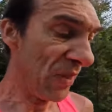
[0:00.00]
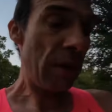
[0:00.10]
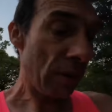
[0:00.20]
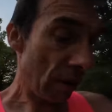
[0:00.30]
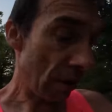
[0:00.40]

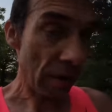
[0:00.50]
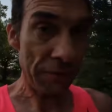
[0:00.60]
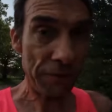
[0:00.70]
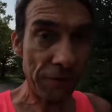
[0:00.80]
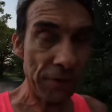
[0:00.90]
I've got another
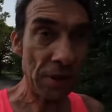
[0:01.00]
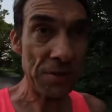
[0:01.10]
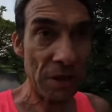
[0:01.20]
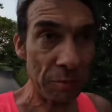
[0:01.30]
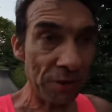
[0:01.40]

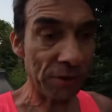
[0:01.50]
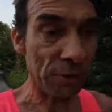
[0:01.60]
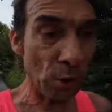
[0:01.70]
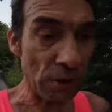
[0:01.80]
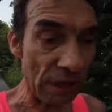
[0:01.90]
13 minutes of
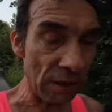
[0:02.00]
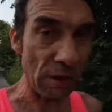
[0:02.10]
cool down.